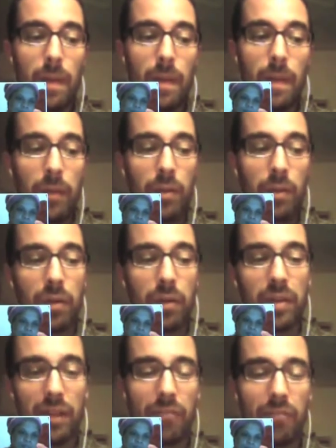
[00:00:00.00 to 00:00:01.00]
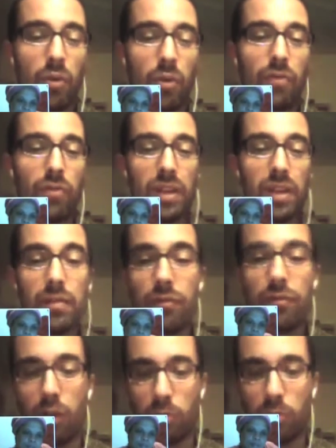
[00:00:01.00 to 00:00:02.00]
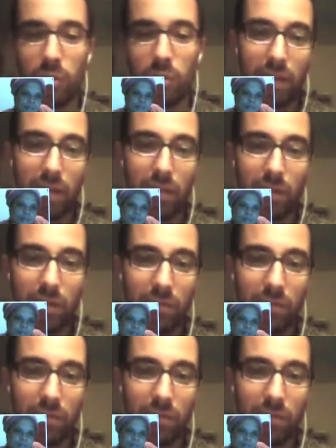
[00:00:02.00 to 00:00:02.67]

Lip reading: we're going to have more of an informal gathering.